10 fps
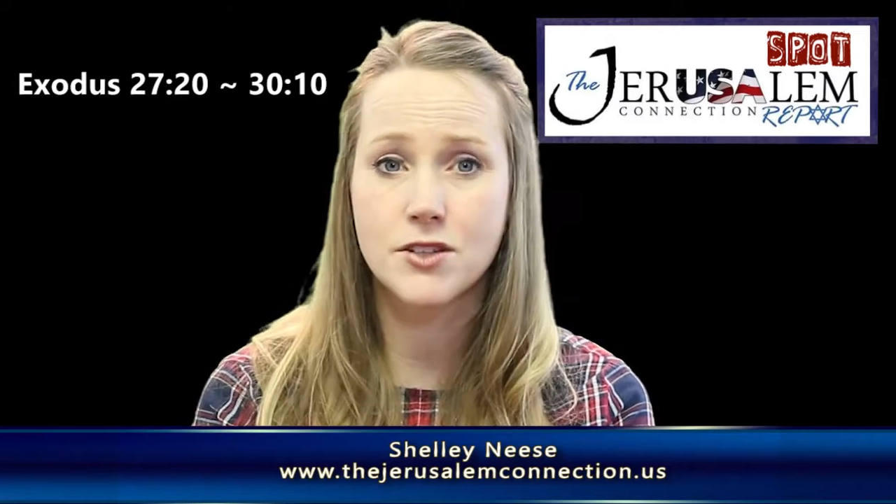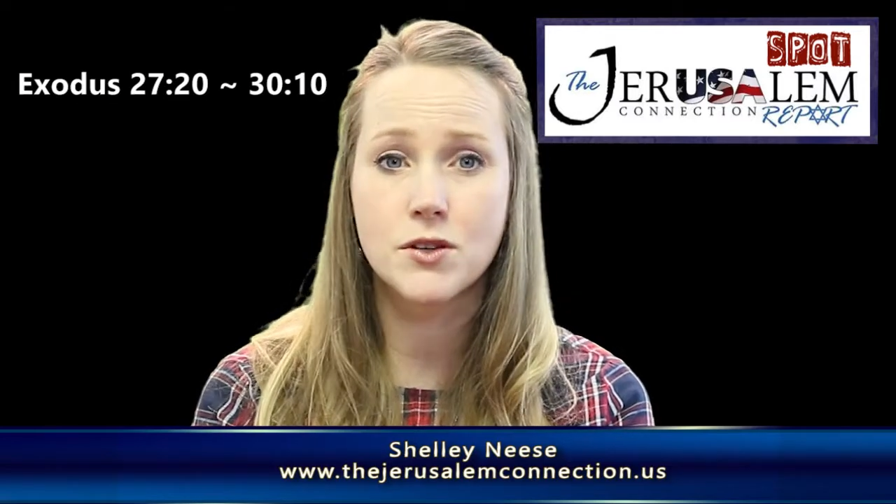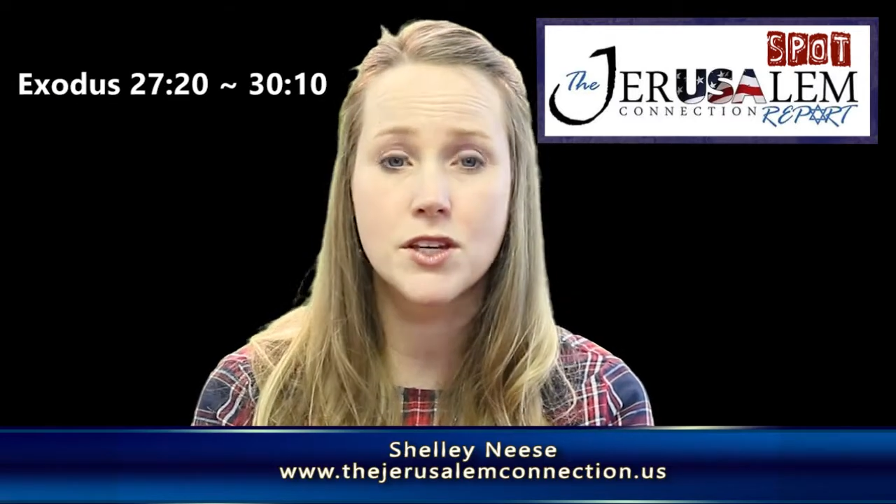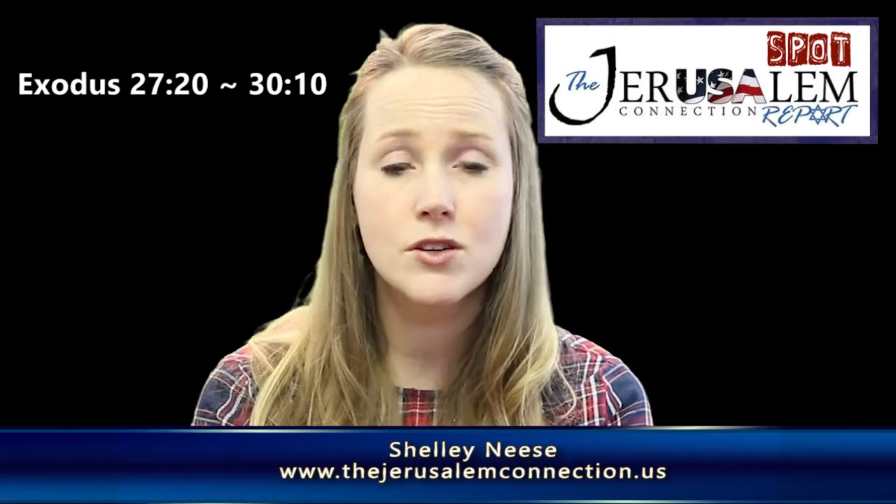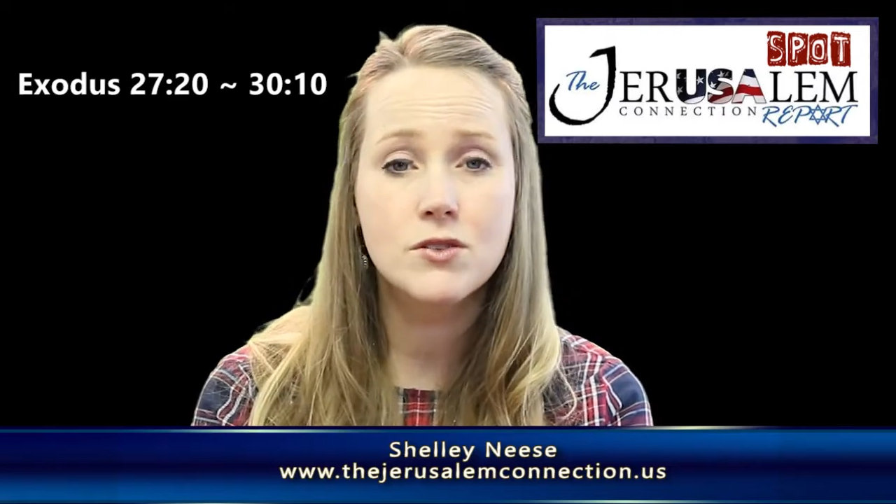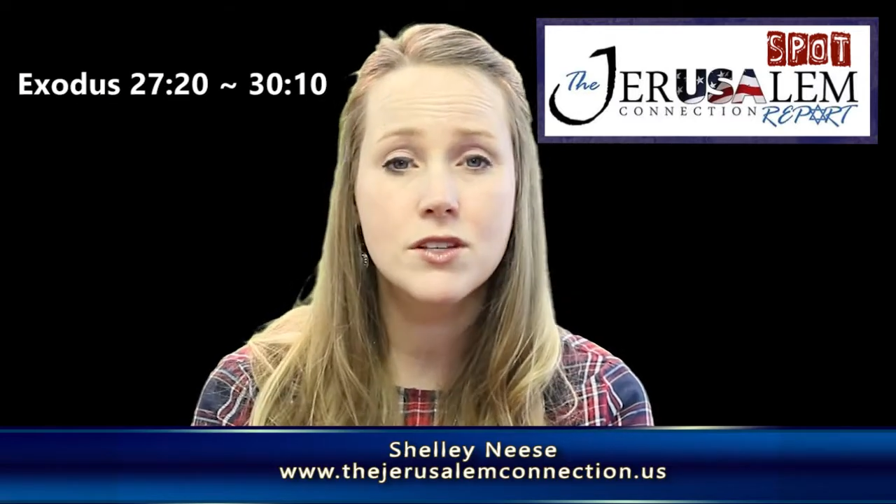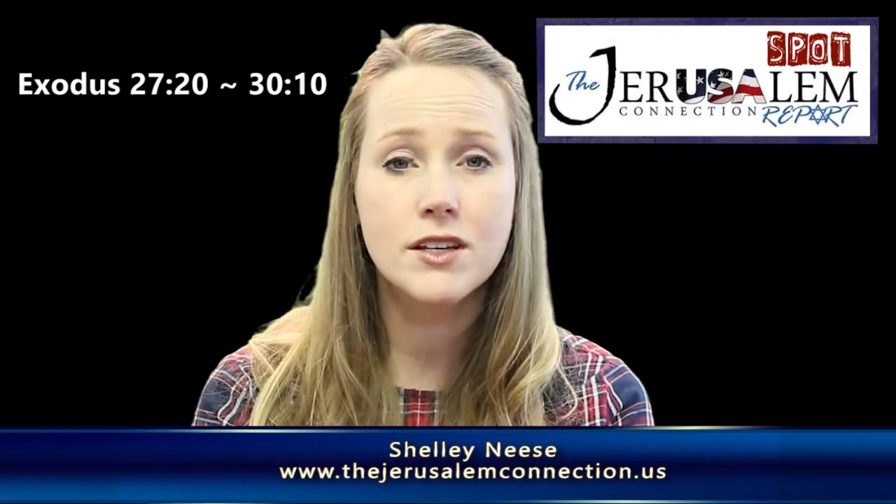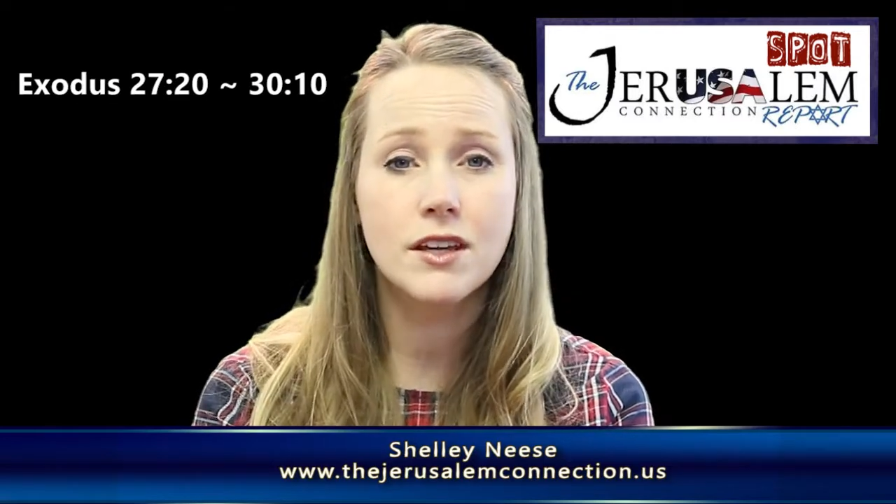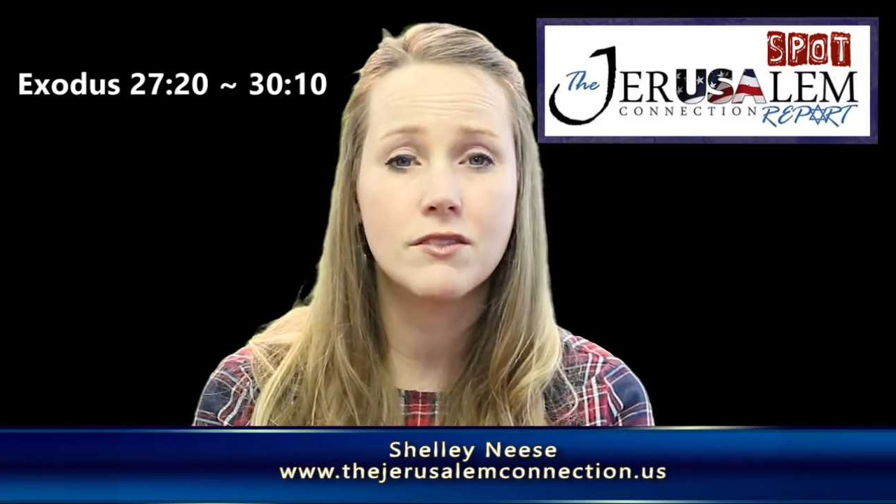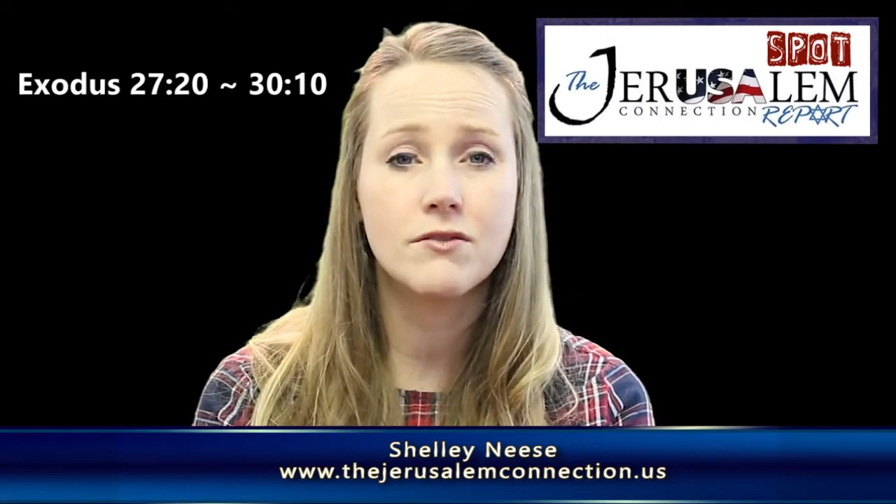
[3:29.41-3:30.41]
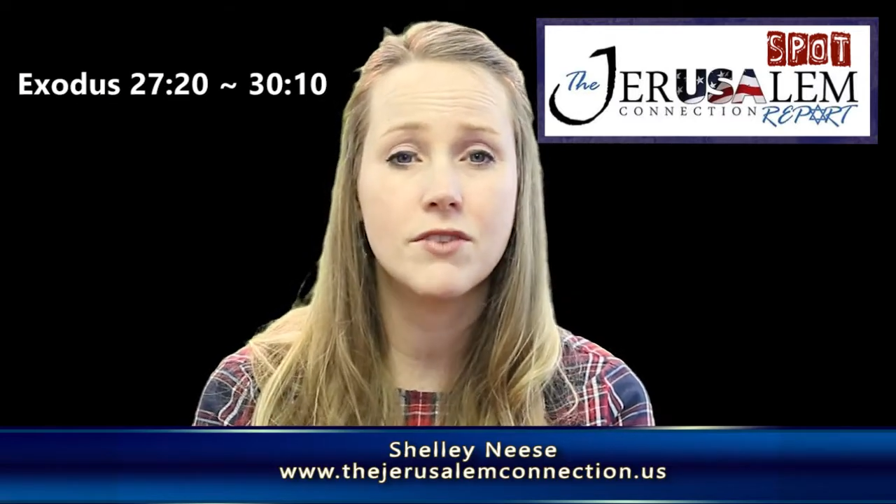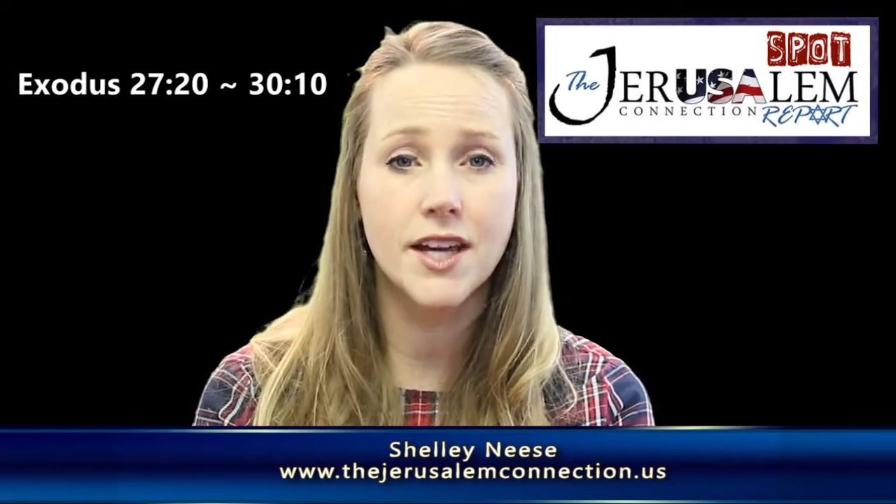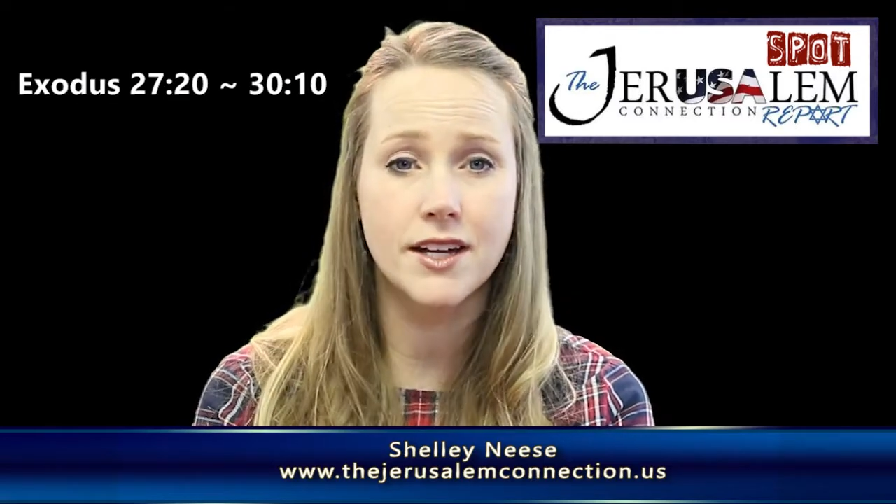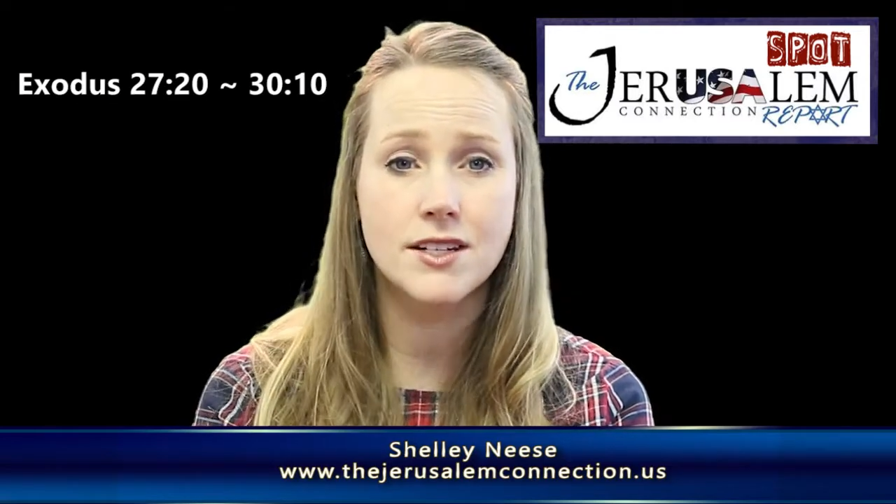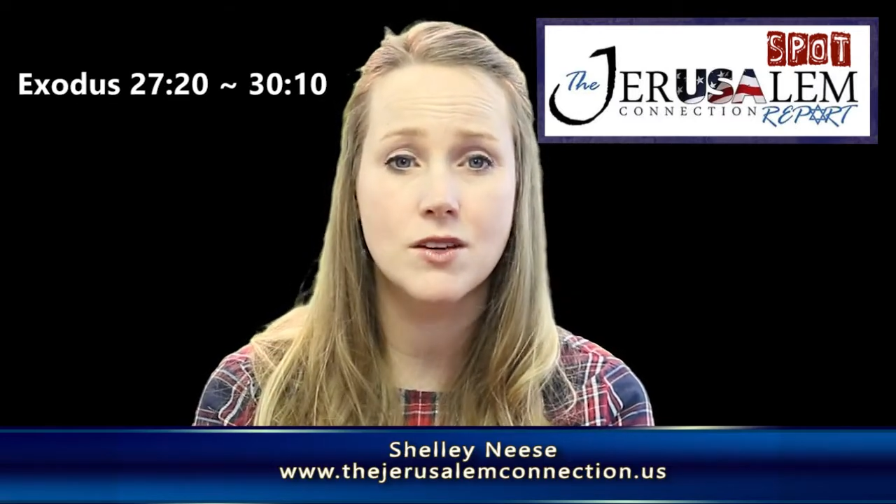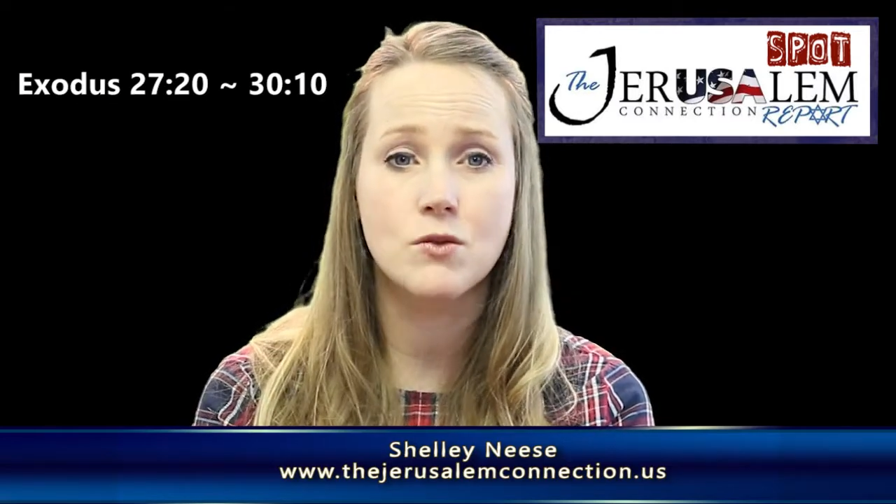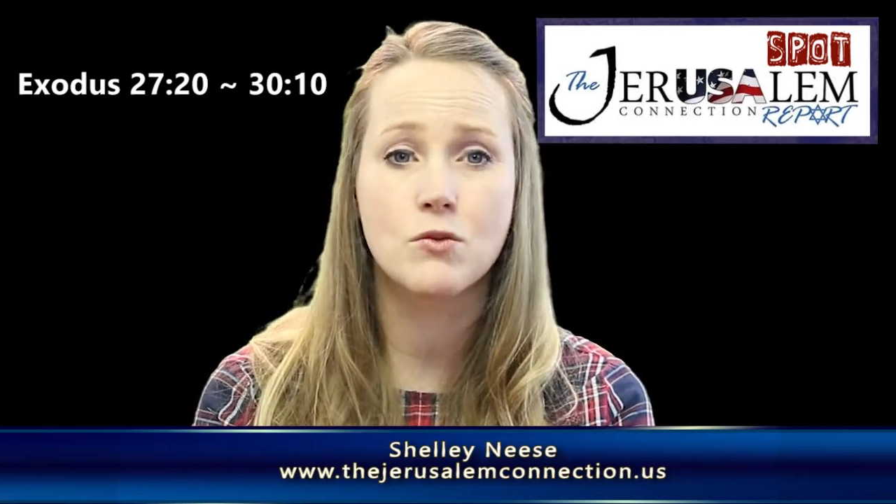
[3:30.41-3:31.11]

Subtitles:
to accuse and convict